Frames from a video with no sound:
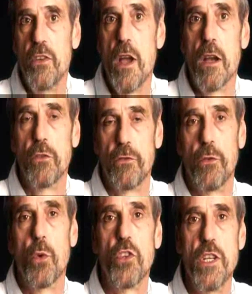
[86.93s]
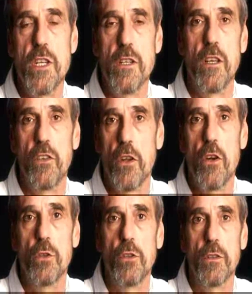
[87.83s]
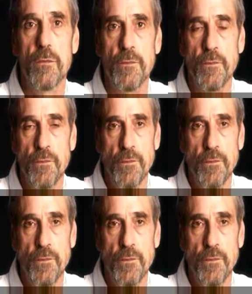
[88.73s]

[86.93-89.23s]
some as young as 14 years old.